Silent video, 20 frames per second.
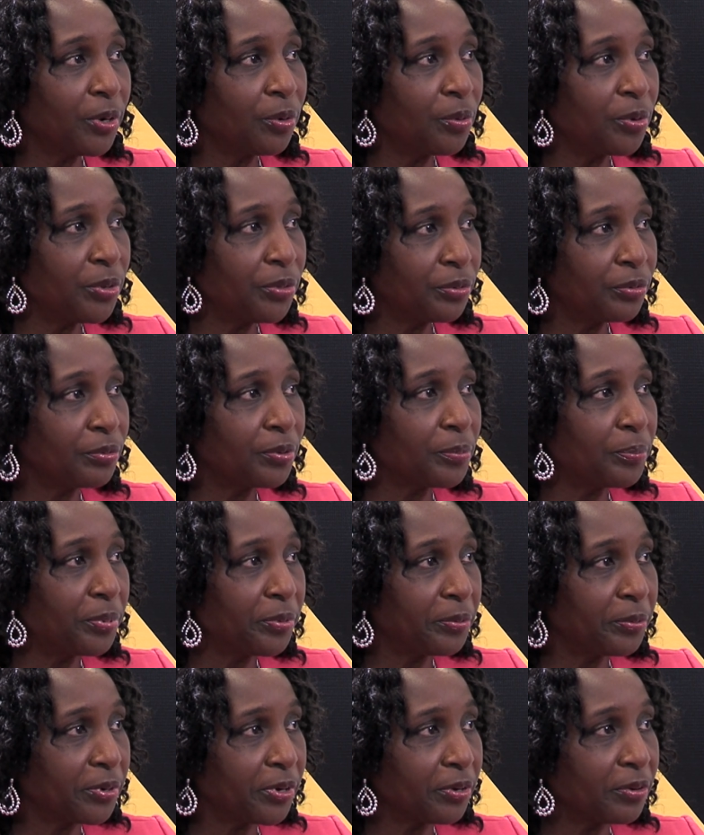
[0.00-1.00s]
are going through a
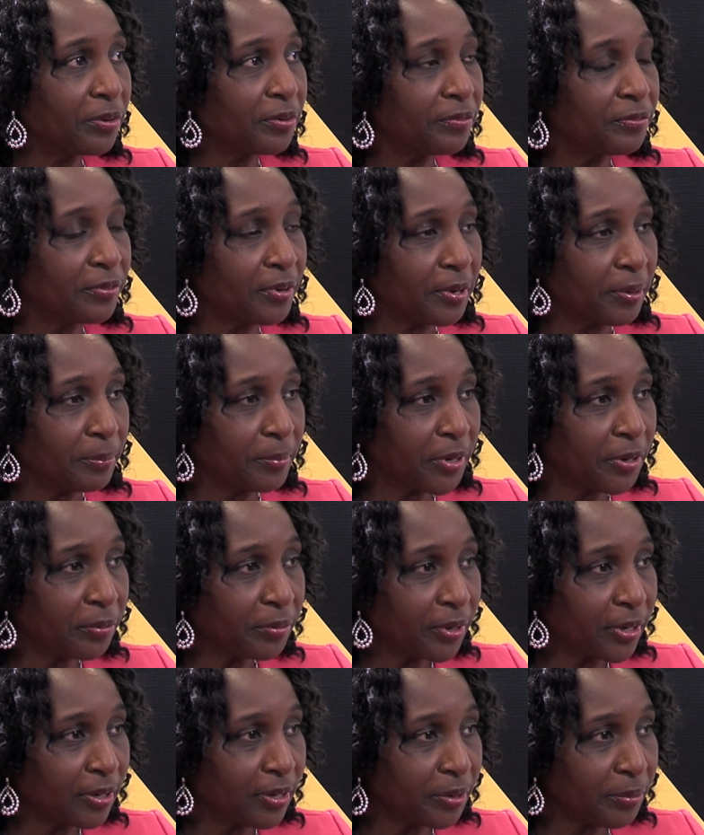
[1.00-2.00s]
period of um,
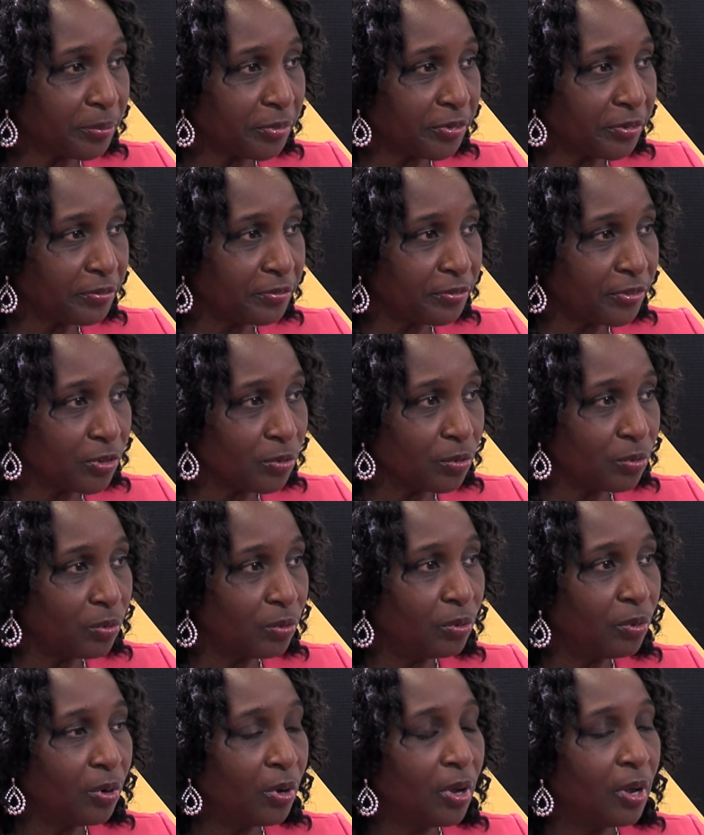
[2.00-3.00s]
curriculum
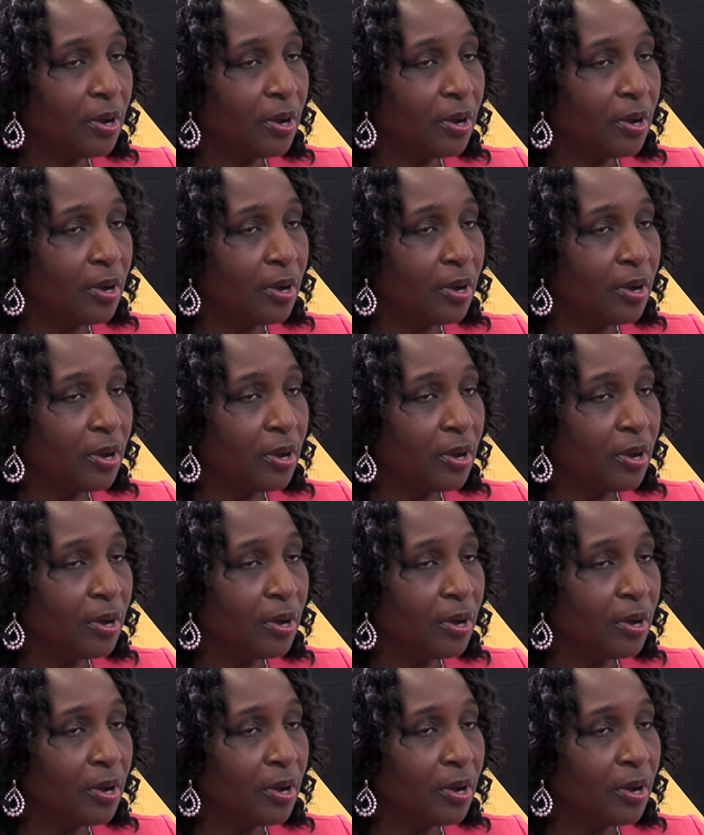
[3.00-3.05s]
review